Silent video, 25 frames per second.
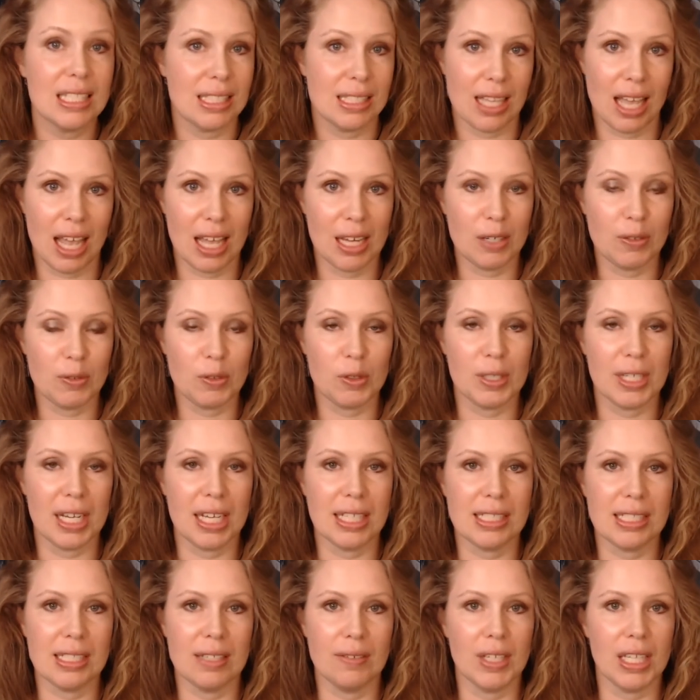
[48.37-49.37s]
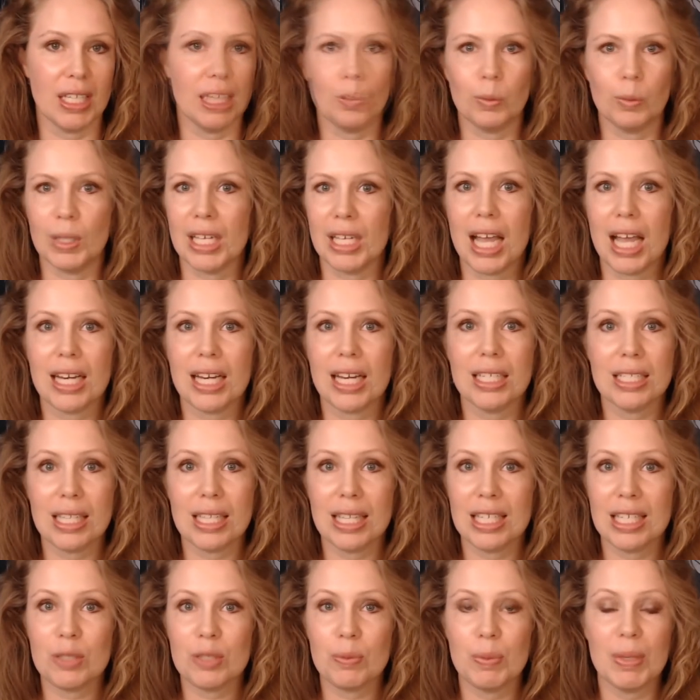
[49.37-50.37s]
side of creativity. We got
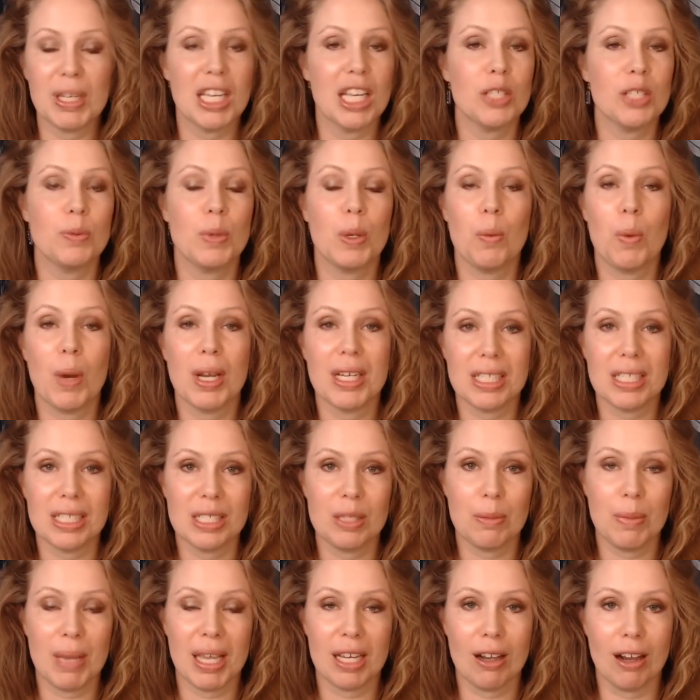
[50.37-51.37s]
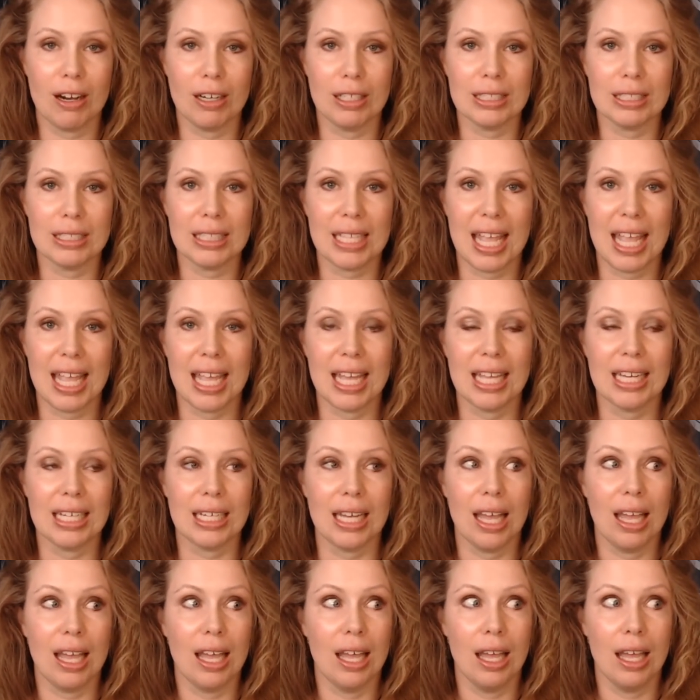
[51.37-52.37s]
into this because we wanted to make art,
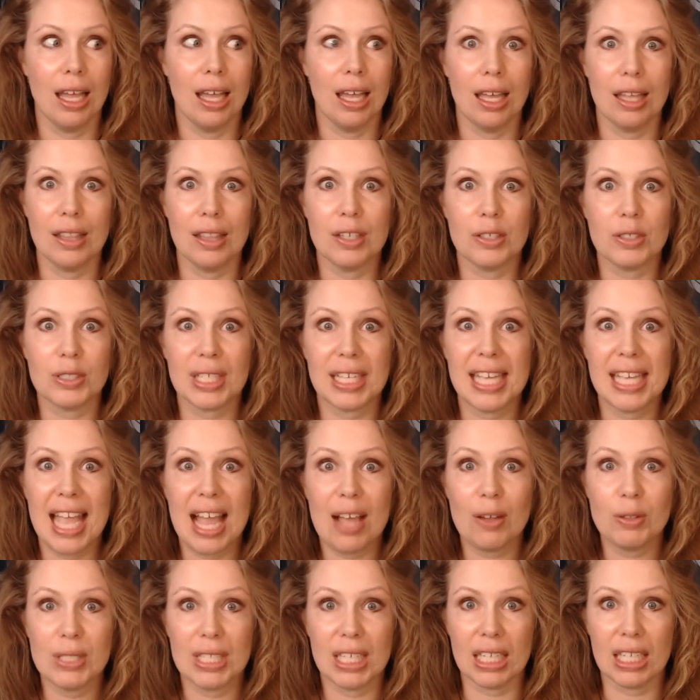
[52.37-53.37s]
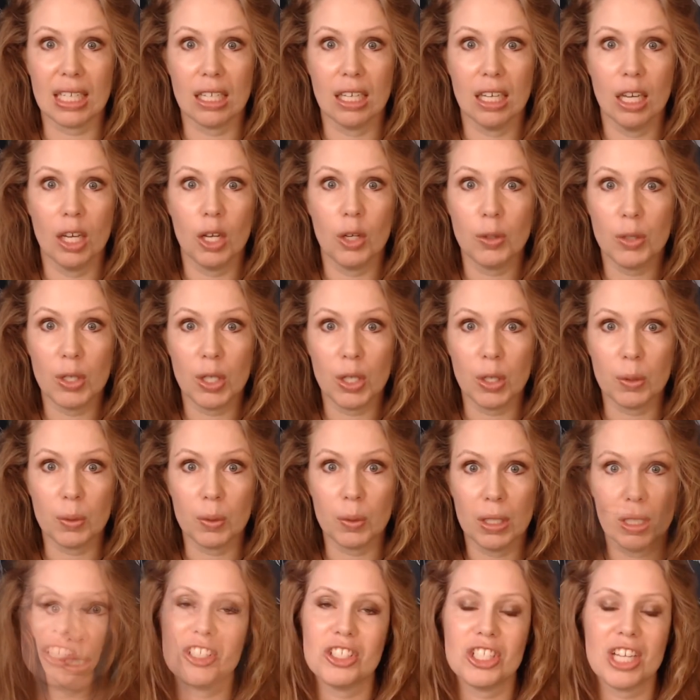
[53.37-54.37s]
and there's accounting. Who
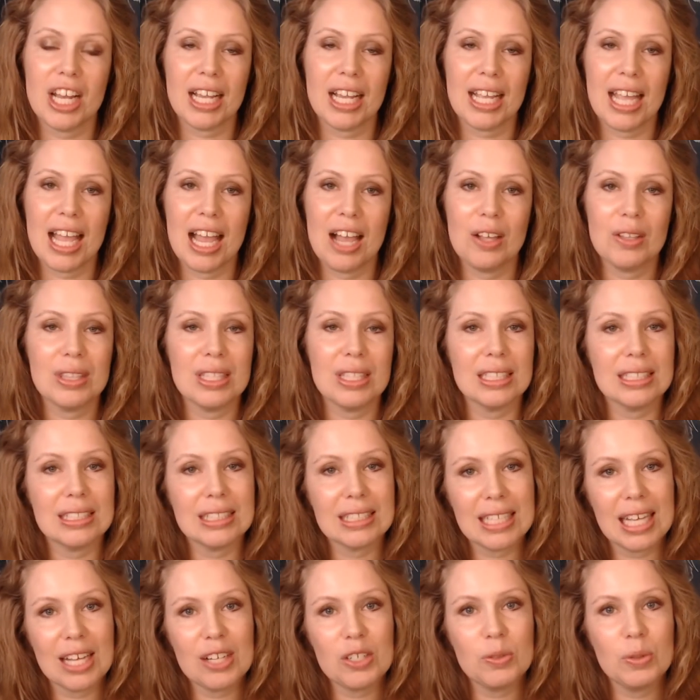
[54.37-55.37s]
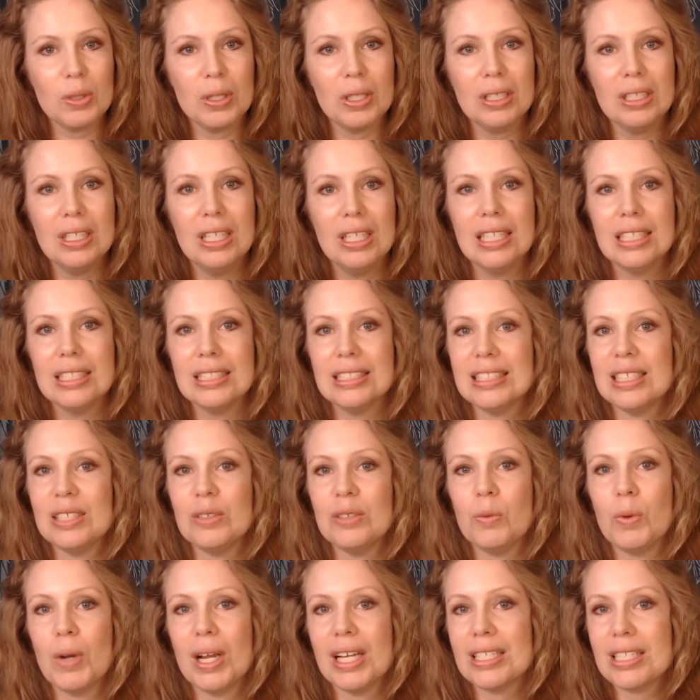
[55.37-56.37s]
knew? Check out the schedule,
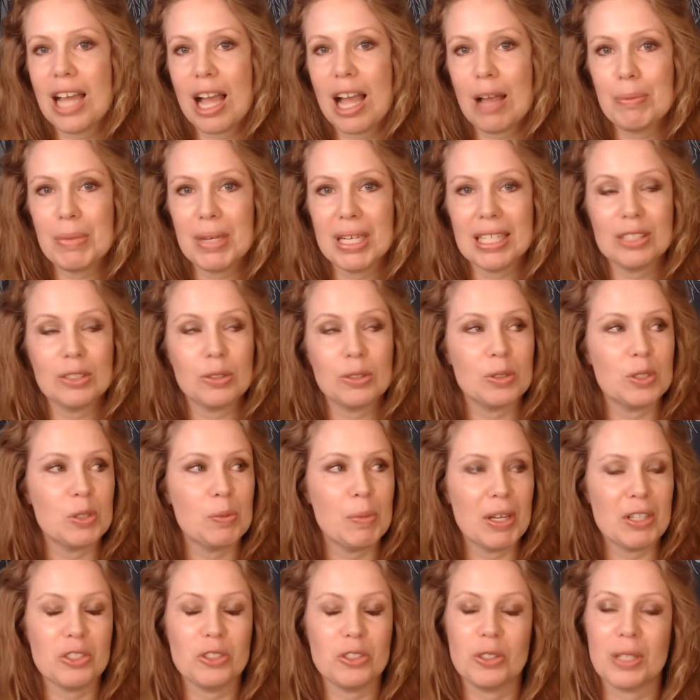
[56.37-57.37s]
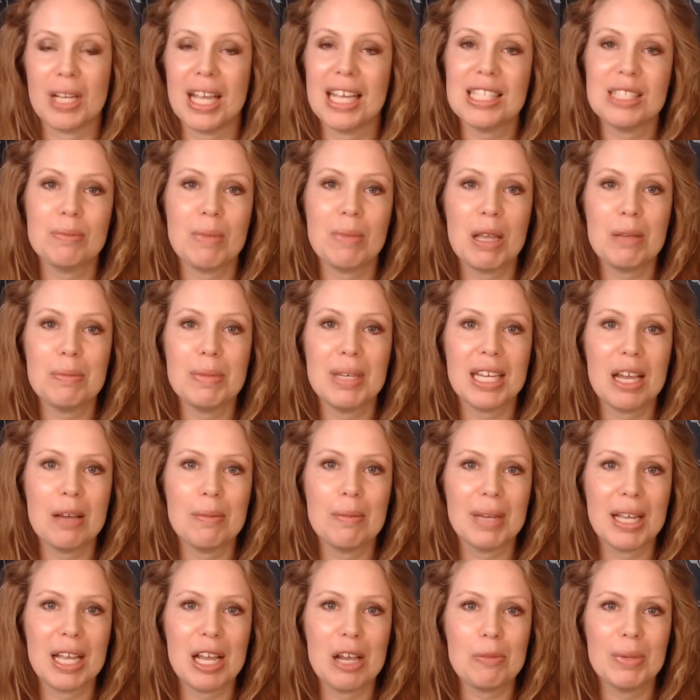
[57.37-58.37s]
see what topics or special guests might be
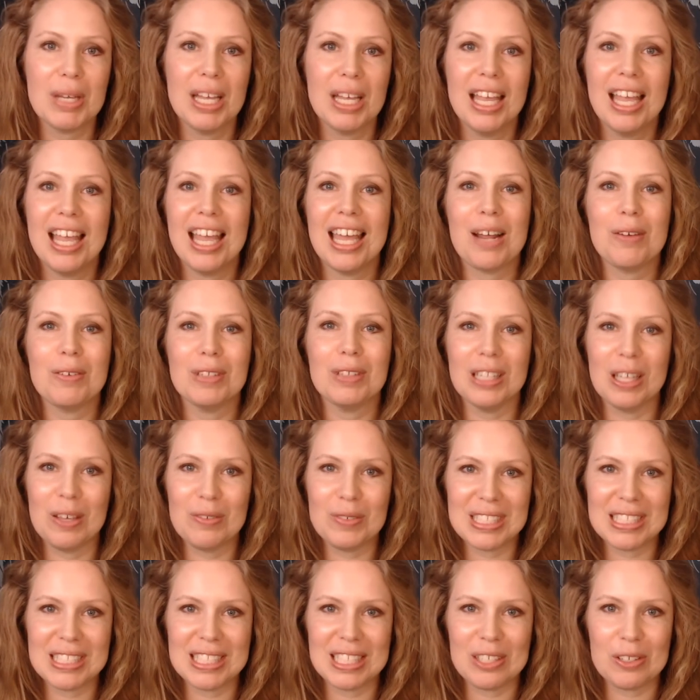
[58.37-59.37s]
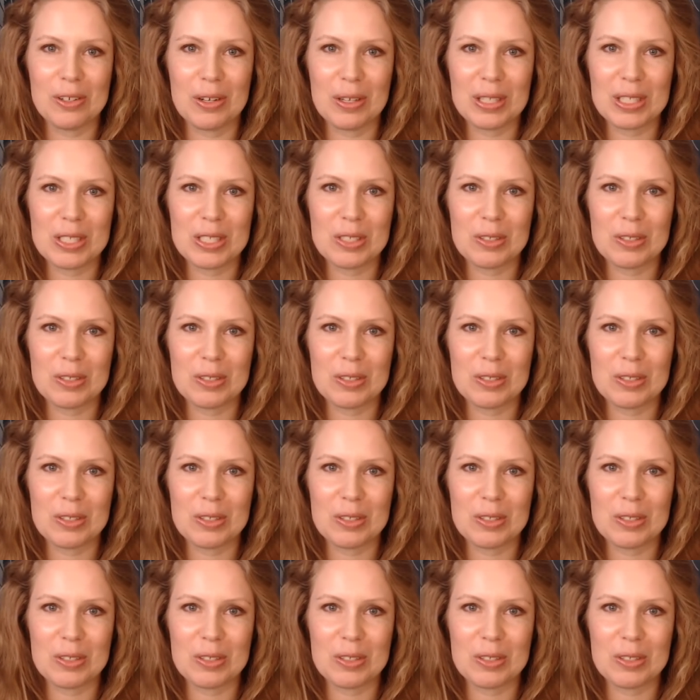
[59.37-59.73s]
coming up, and I would love to see you on the